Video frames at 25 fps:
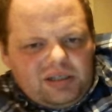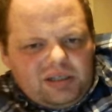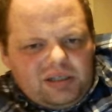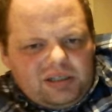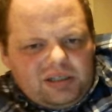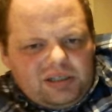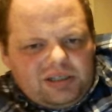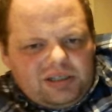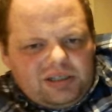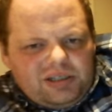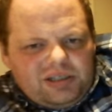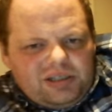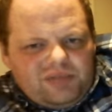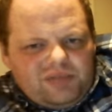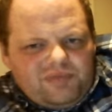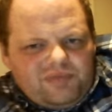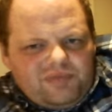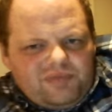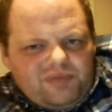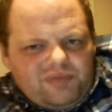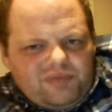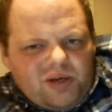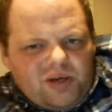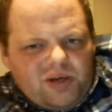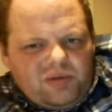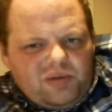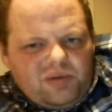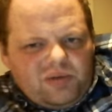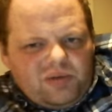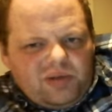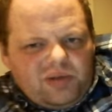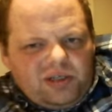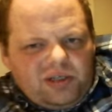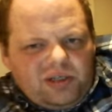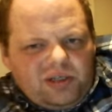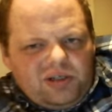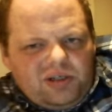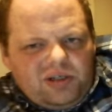she felt
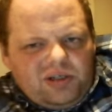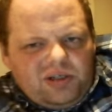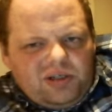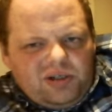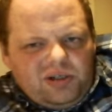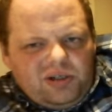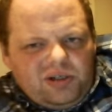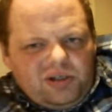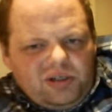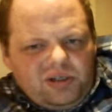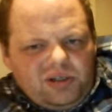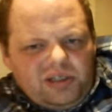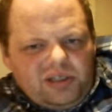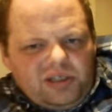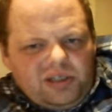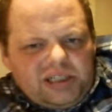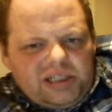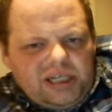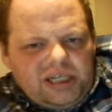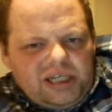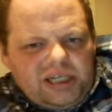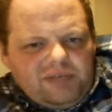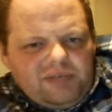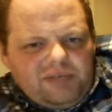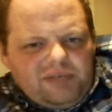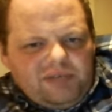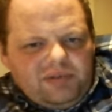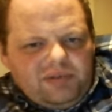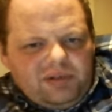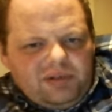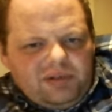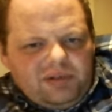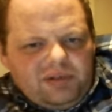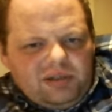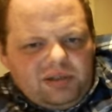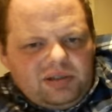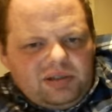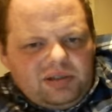like I could have
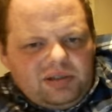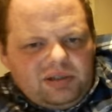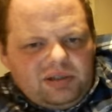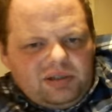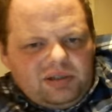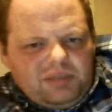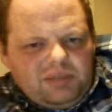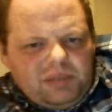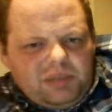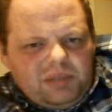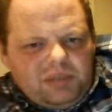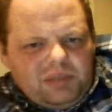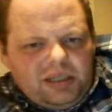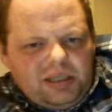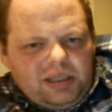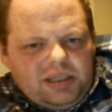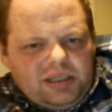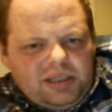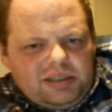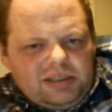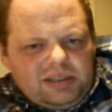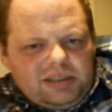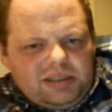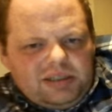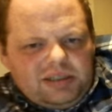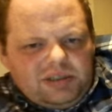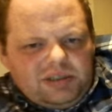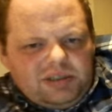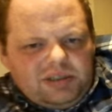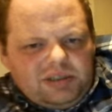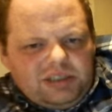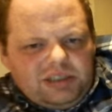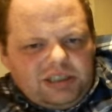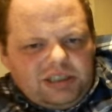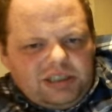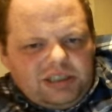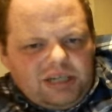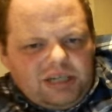the diabetes, so
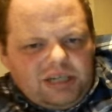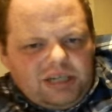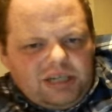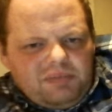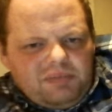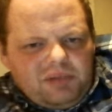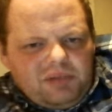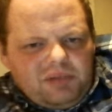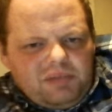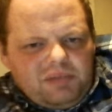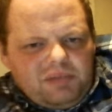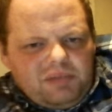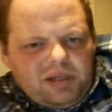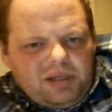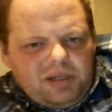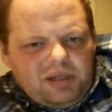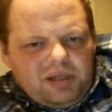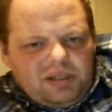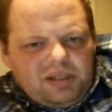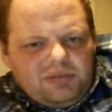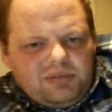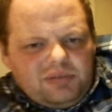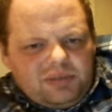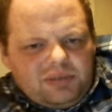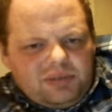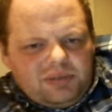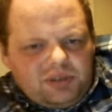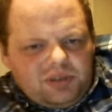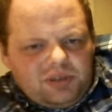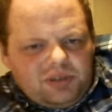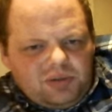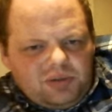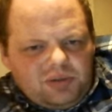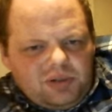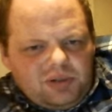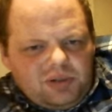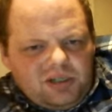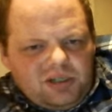she checked my blood and it was
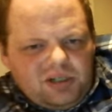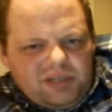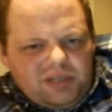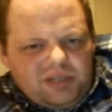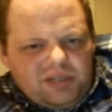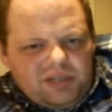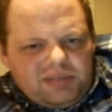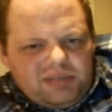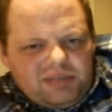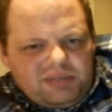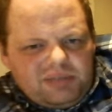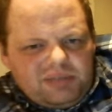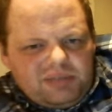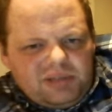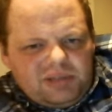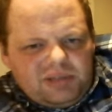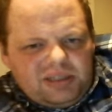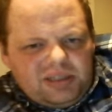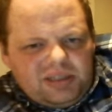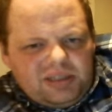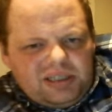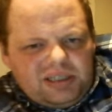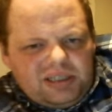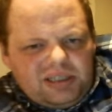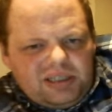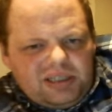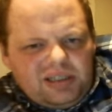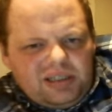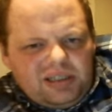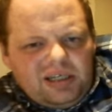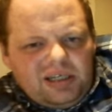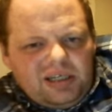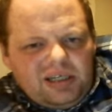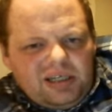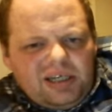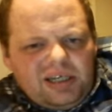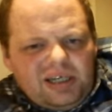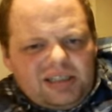too high, it was something like in
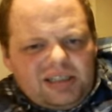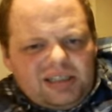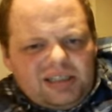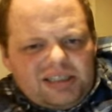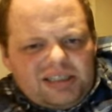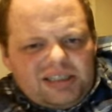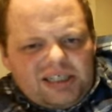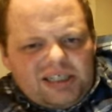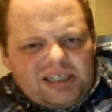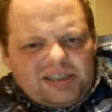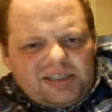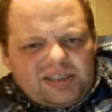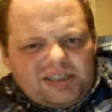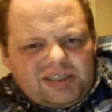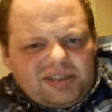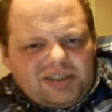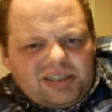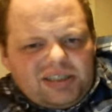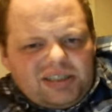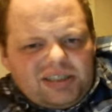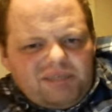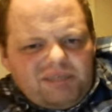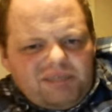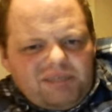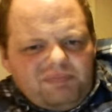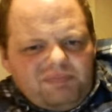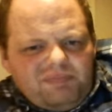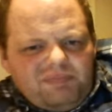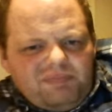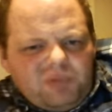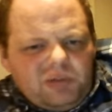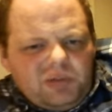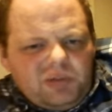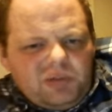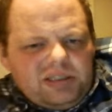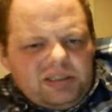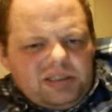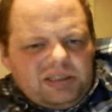6 or 7
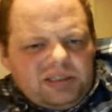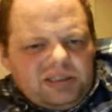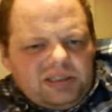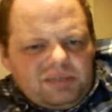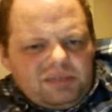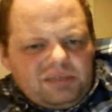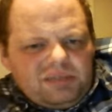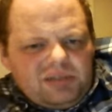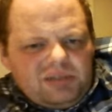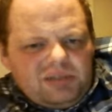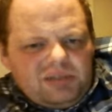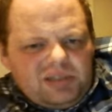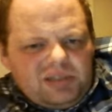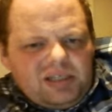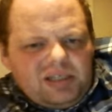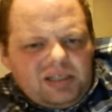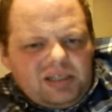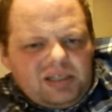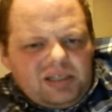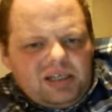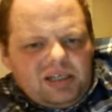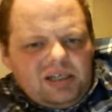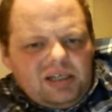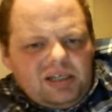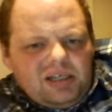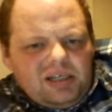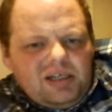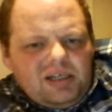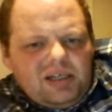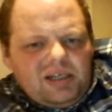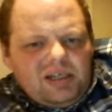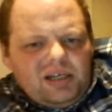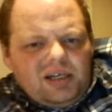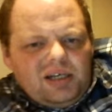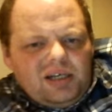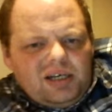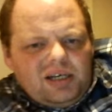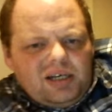points, something like that.
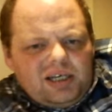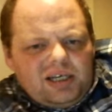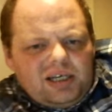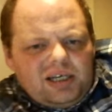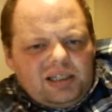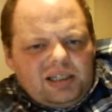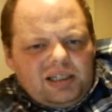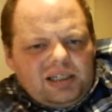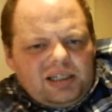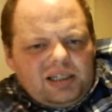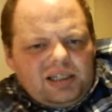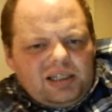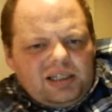And